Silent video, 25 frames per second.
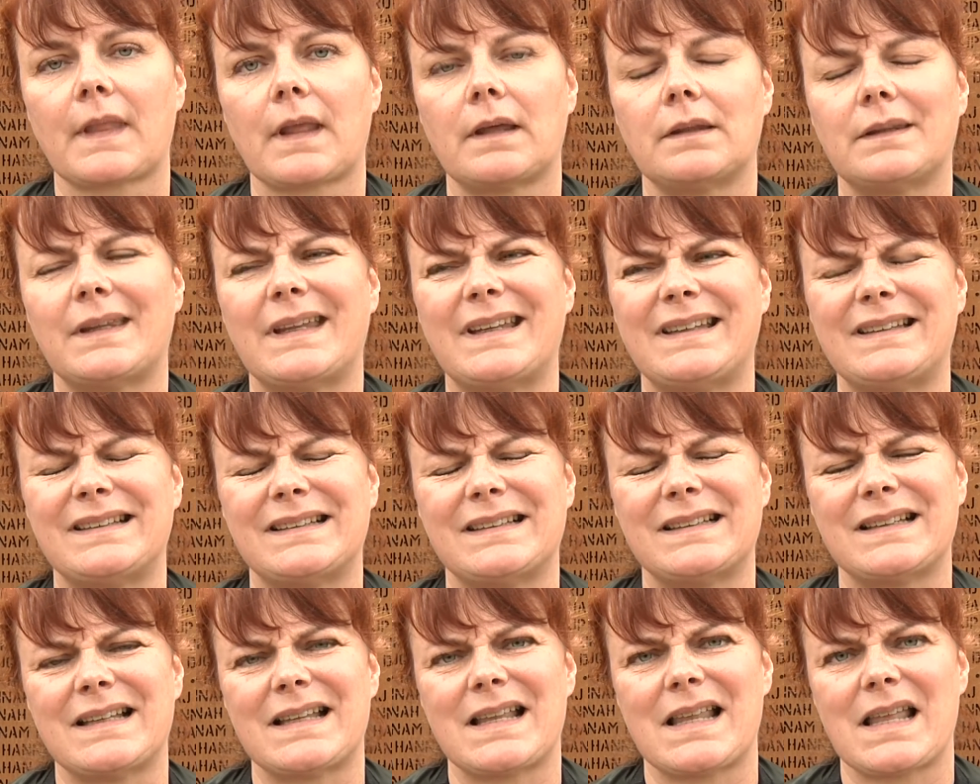
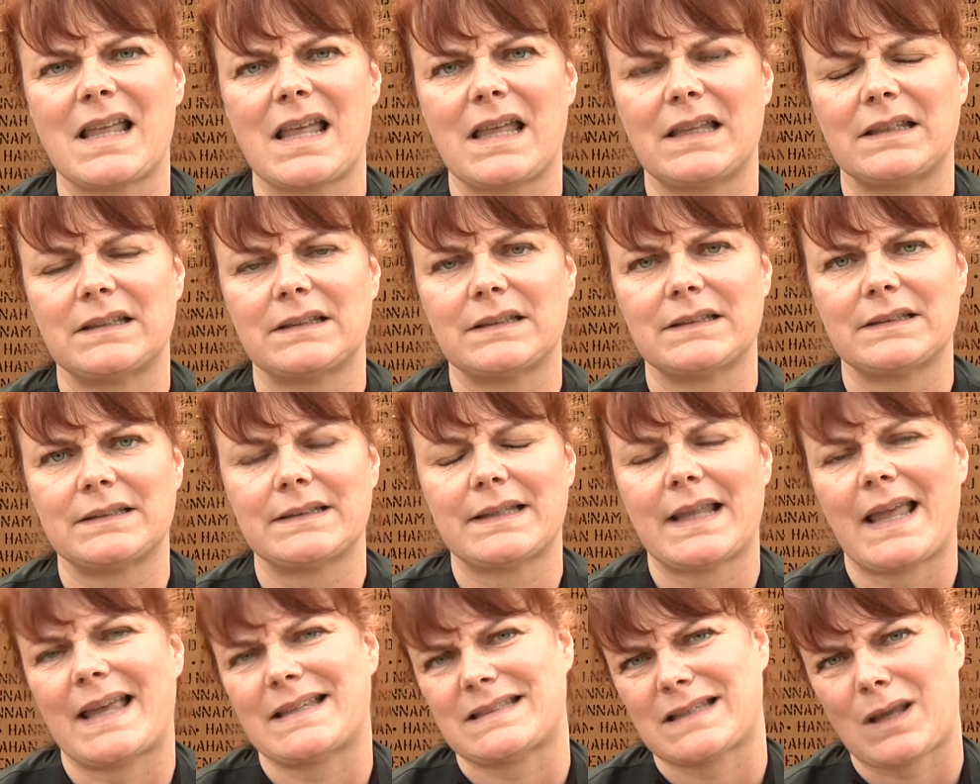Then,
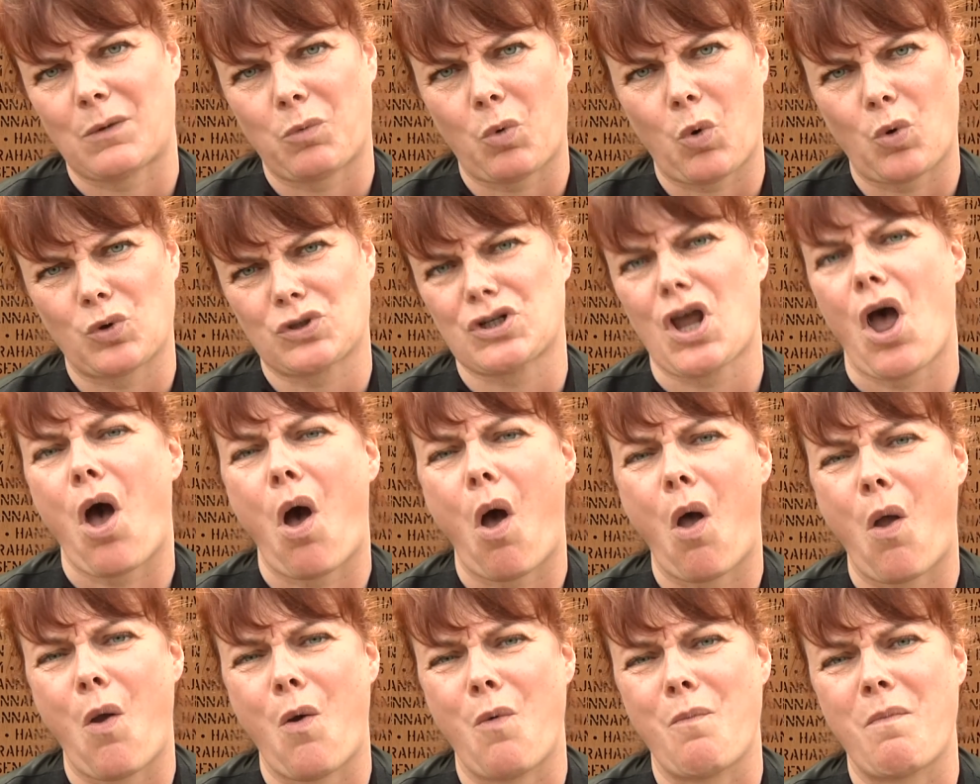as I walked
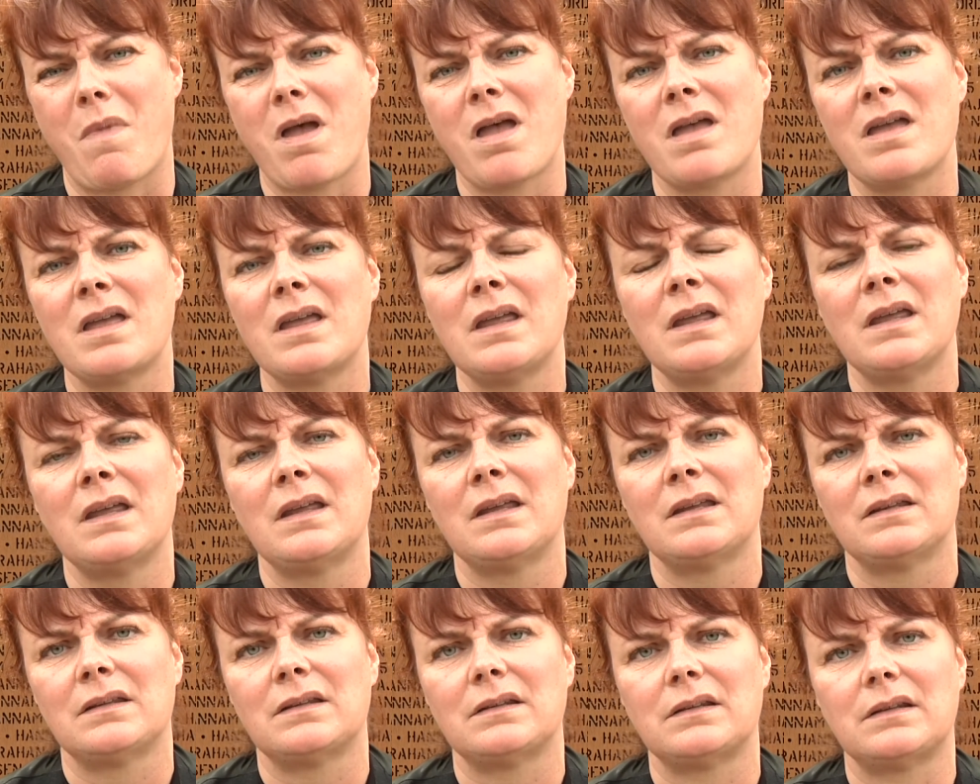home,
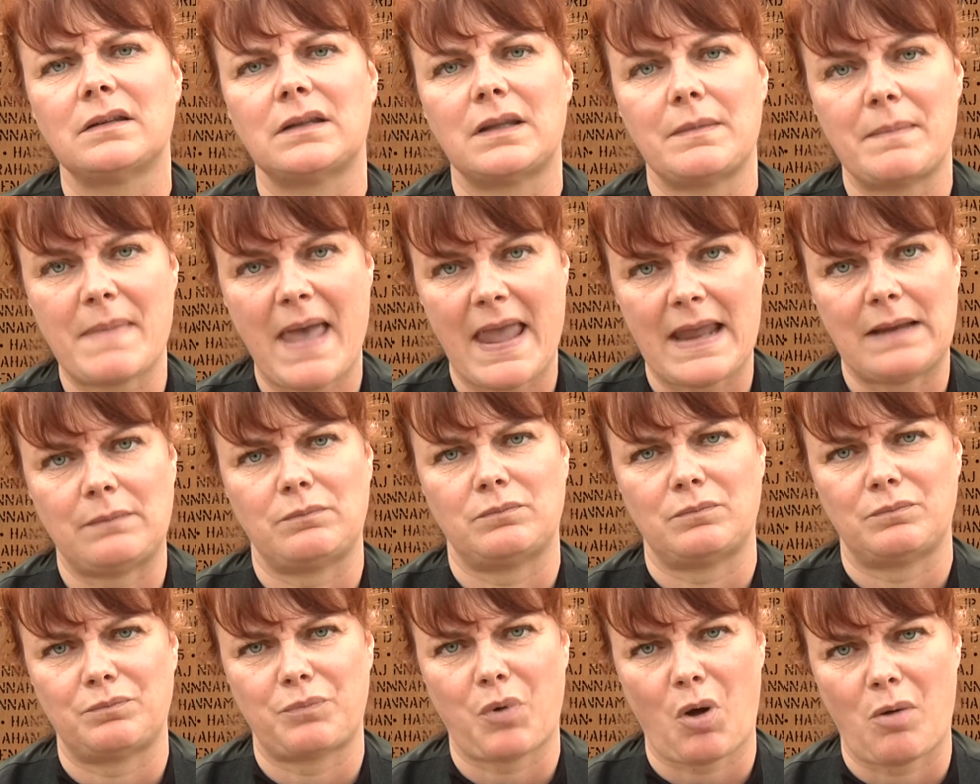the
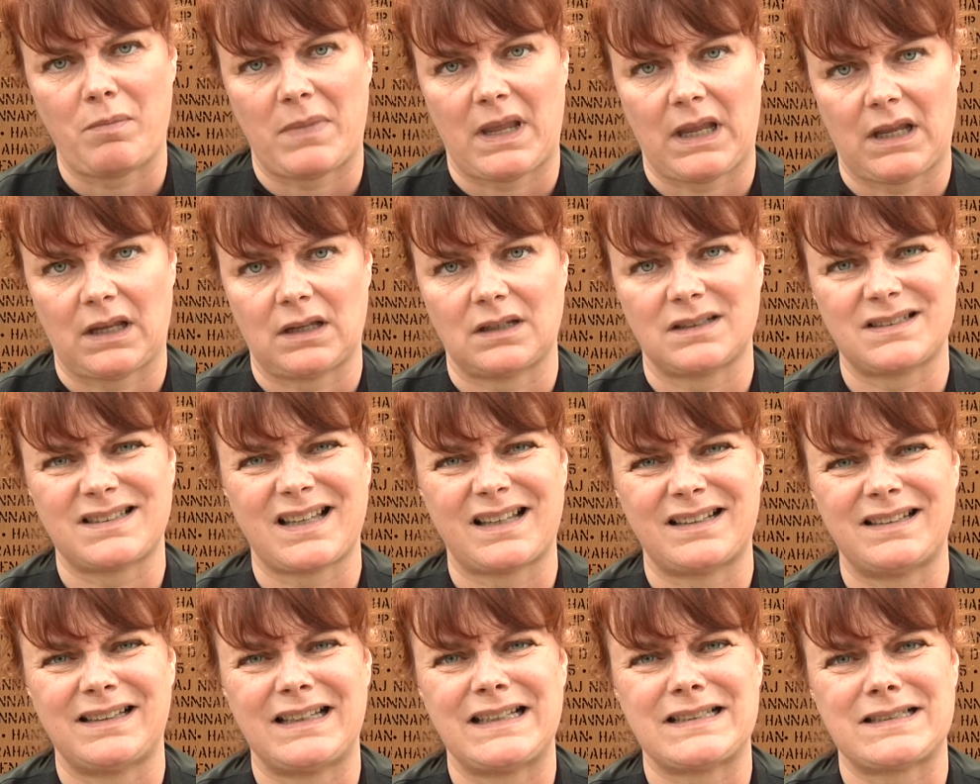main bombing
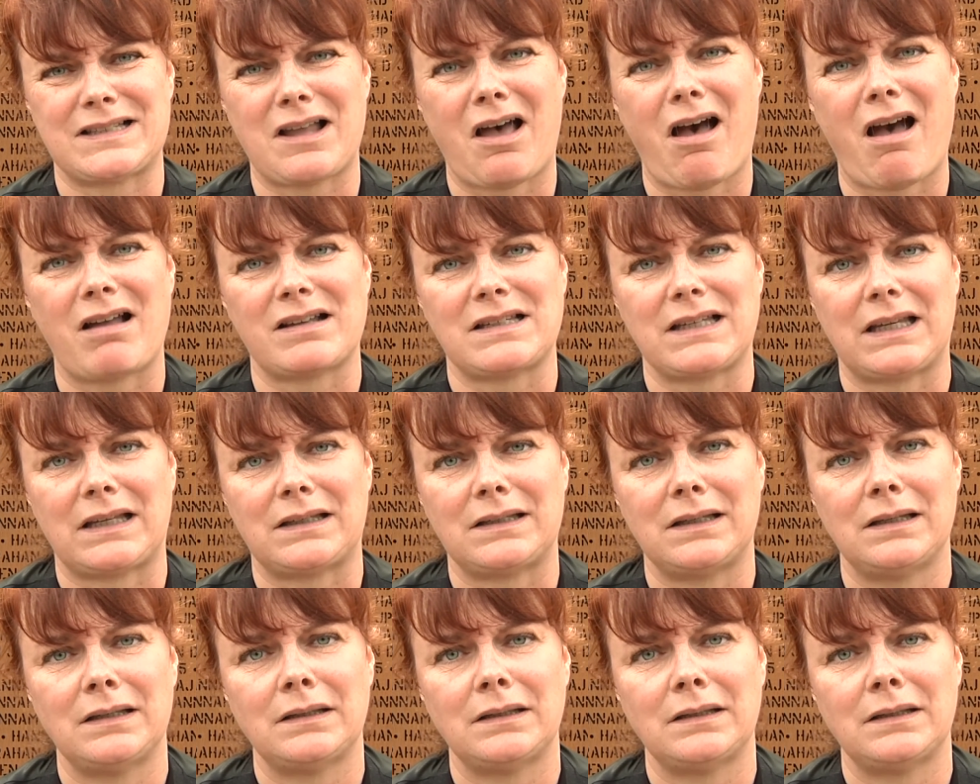suddenly started.